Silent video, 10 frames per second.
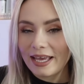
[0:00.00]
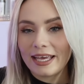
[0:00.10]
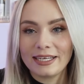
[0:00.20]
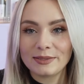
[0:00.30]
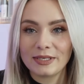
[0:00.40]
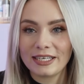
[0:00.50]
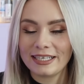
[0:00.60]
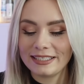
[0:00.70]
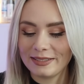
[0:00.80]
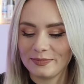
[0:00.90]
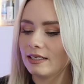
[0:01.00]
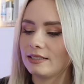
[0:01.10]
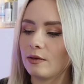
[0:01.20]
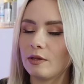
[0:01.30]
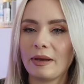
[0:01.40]
It is what it is.
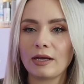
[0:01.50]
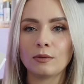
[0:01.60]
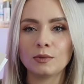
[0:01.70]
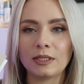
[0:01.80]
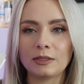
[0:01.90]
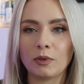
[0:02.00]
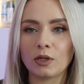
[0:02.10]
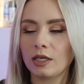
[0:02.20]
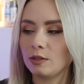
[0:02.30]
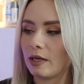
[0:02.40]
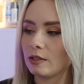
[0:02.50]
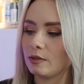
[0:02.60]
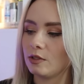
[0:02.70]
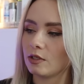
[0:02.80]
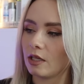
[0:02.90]
So the bag comes with this booklet as well,
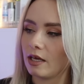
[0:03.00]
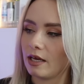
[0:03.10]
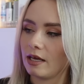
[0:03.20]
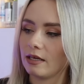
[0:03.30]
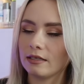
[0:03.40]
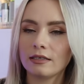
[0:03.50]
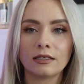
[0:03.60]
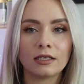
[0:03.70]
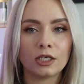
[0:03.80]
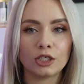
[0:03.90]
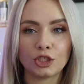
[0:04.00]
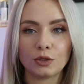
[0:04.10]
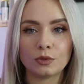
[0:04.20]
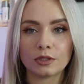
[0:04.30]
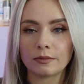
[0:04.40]
so it's just got the
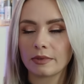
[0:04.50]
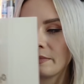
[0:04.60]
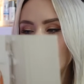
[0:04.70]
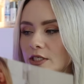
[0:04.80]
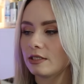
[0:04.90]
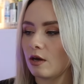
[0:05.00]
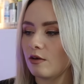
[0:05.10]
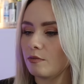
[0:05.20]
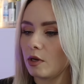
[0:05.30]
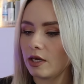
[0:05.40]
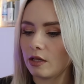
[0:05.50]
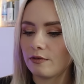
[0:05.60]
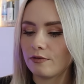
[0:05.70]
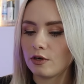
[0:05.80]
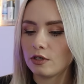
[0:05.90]
shoot images of Molly on
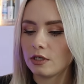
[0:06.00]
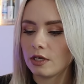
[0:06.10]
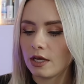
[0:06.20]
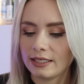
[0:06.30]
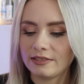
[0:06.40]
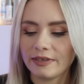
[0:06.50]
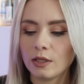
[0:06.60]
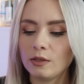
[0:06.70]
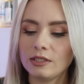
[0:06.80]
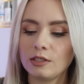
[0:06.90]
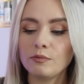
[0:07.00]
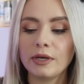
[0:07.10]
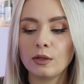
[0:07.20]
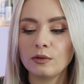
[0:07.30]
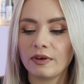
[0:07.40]
the front. So they've included some of
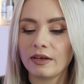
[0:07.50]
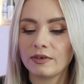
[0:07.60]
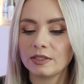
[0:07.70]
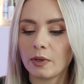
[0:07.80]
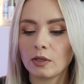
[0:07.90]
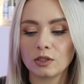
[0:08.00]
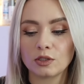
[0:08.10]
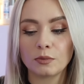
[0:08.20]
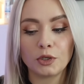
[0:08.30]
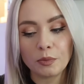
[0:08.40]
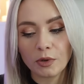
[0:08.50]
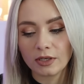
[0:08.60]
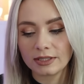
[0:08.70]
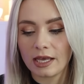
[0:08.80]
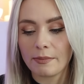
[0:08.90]
my old favourites, but also some new
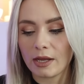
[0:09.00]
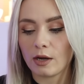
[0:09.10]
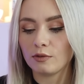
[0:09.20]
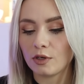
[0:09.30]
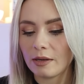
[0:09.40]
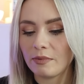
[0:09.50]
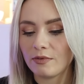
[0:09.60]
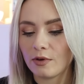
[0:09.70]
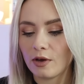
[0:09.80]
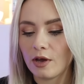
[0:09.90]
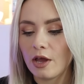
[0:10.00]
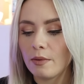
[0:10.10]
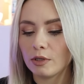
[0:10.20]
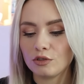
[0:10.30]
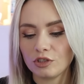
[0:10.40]
products that you might not have tried before.
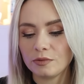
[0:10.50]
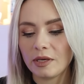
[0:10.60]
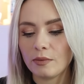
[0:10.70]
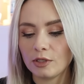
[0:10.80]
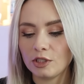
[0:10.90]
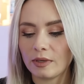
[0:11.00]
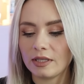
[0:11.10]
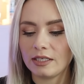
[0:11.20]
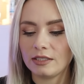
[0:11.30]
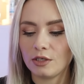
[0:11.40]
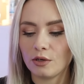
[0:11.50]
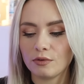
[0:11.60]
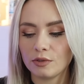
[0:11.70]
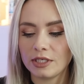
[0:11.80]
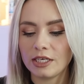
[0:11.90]
But trust me, once you add these to your
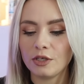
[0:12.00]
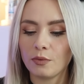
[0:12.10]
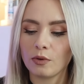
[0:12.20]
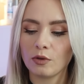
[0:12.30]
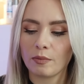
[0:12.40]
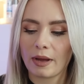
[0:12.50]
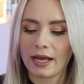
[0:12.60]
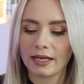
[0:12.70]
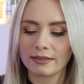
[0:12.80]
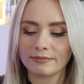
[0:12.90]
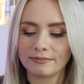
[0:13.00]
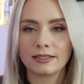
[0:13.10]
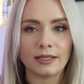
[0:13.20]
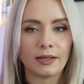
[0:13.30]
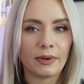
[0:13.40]
routine, you won't look back.
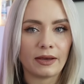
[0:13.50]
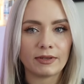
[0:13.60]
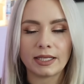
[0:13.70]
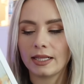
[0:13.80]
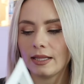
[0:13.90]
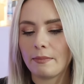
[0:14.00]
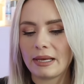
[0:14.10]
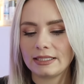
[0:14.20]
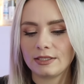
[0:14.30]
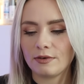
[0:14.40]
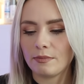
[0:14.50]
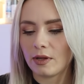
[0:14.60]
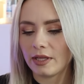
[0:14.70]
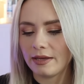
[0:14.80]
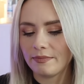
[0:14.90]
So there we have a little message from
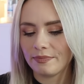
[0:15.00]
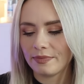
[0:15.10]
Molly.